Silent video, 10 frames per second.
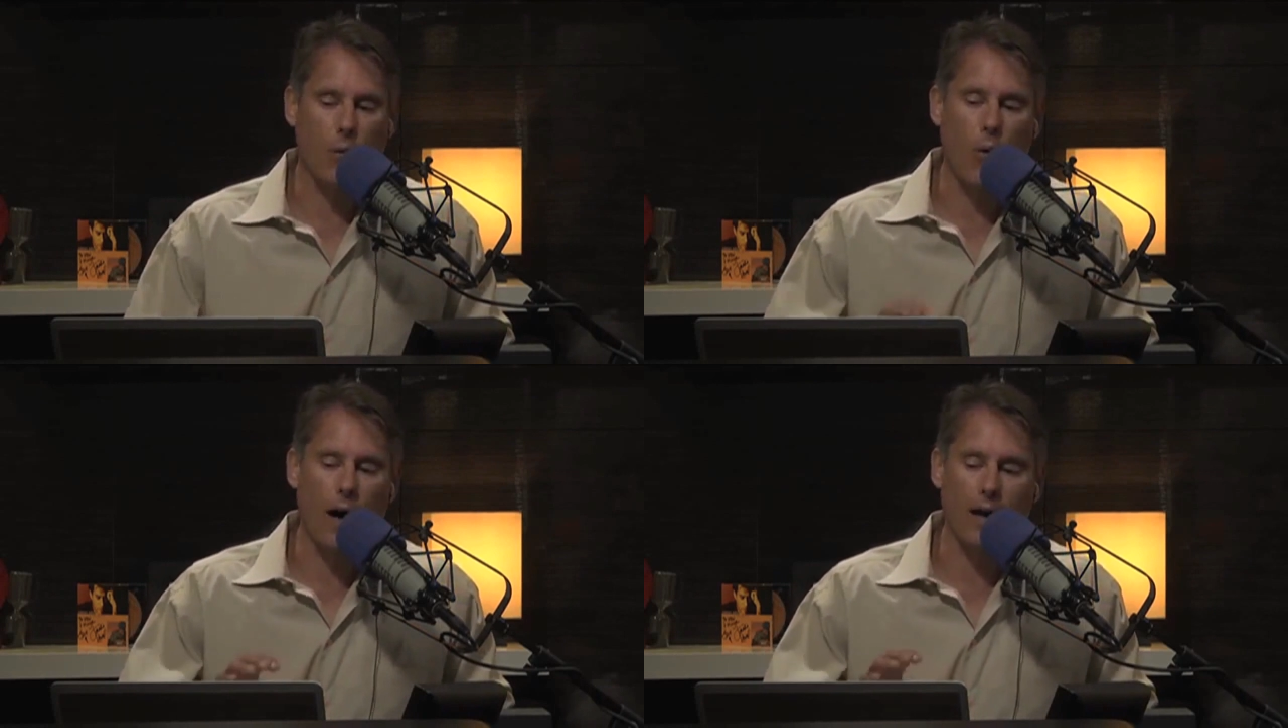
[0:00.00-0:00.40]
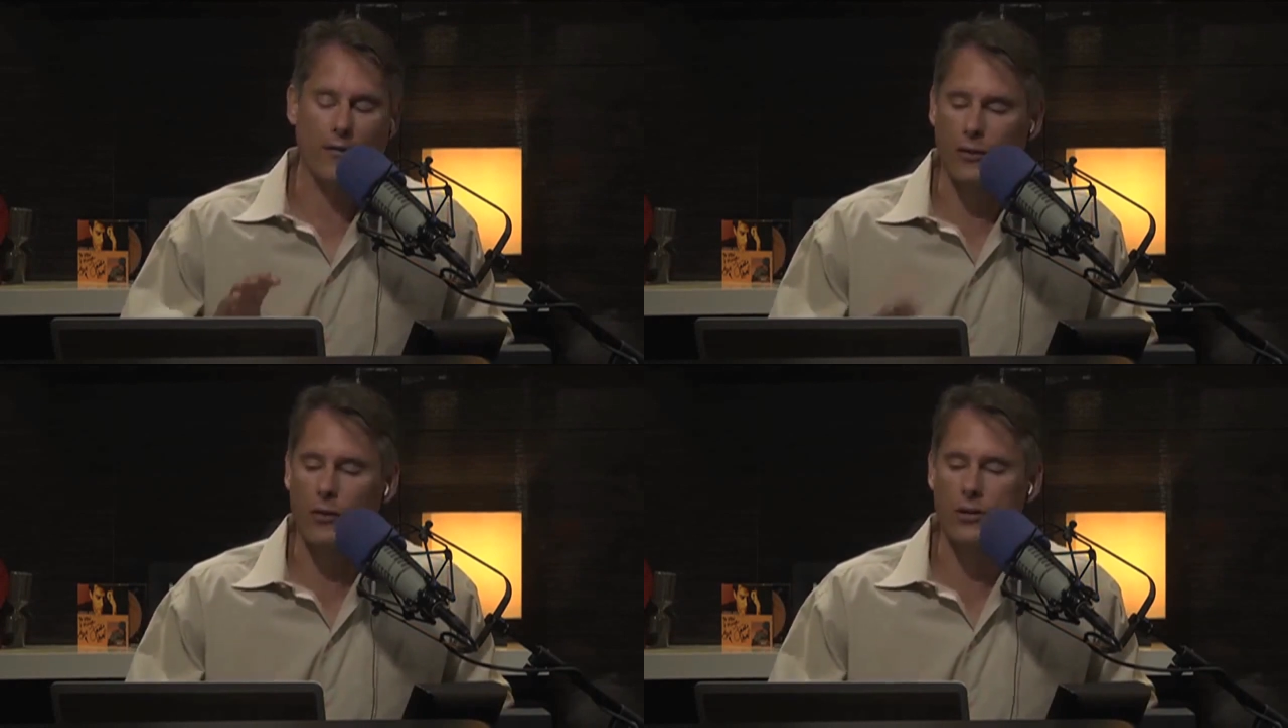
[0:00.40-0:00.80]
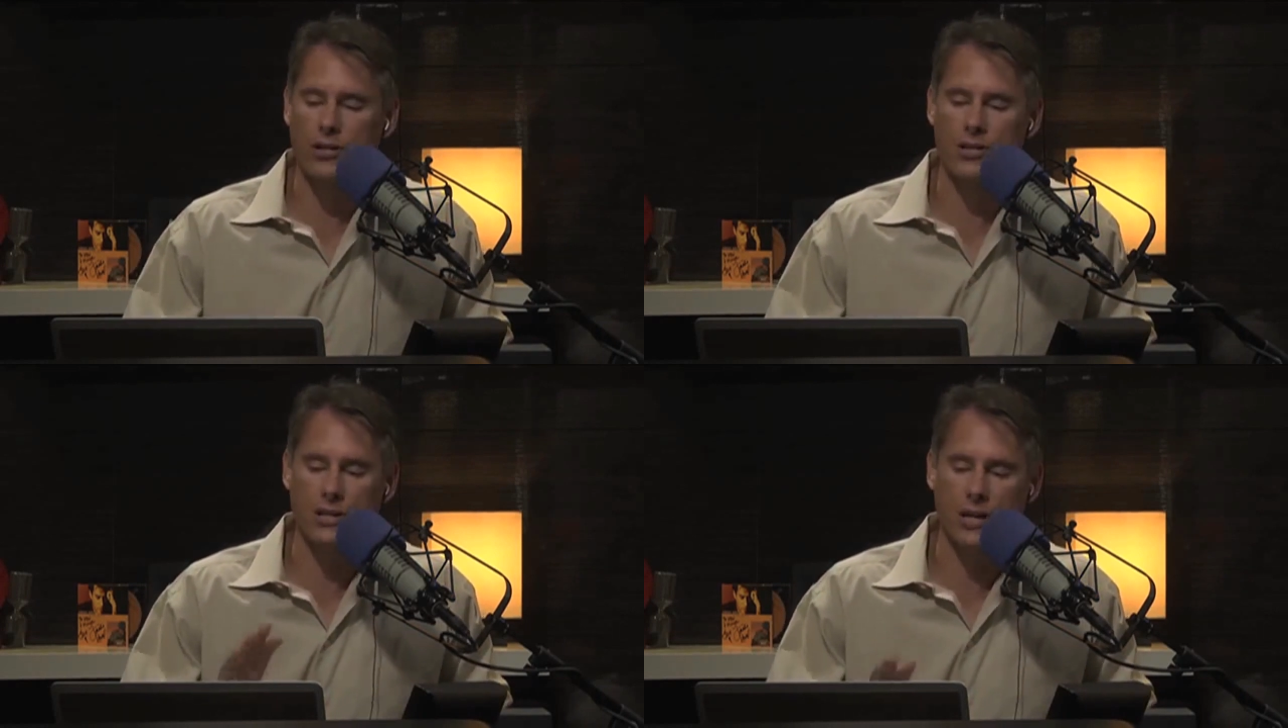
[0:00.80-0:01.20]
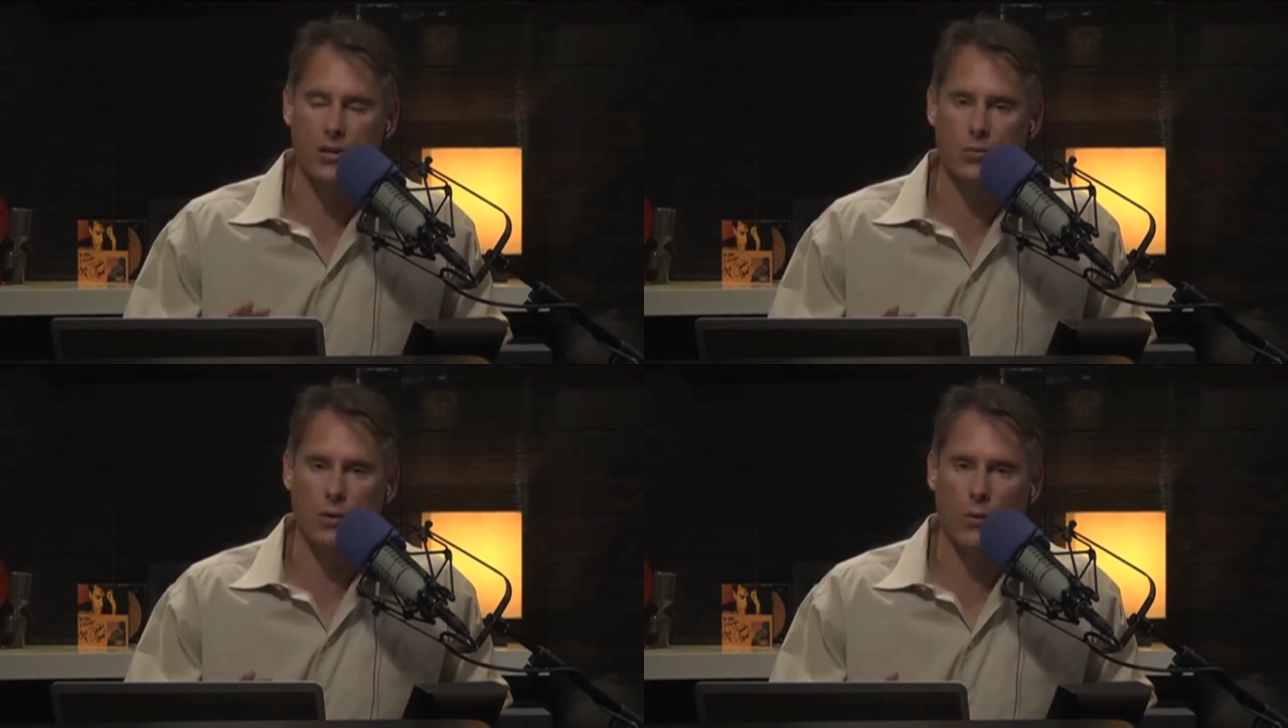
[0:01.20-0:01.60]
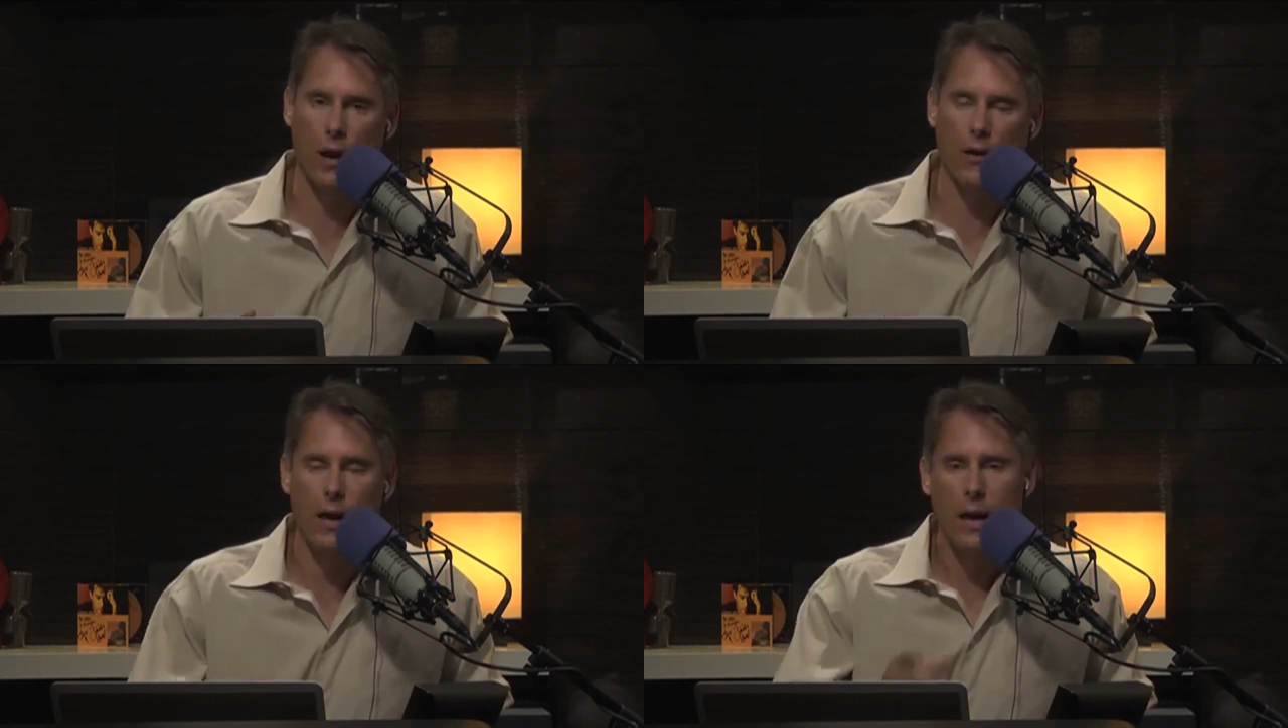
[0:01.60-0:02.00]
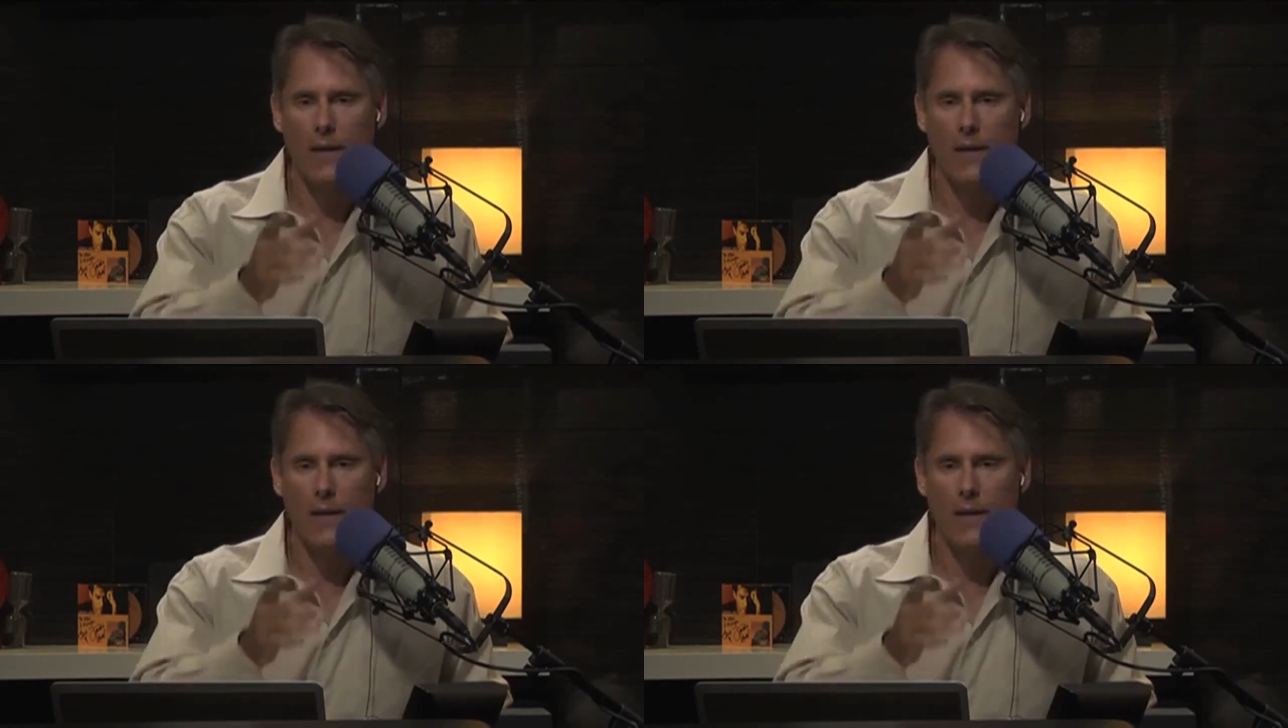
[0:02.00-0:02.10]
but why it flourishes and does real well.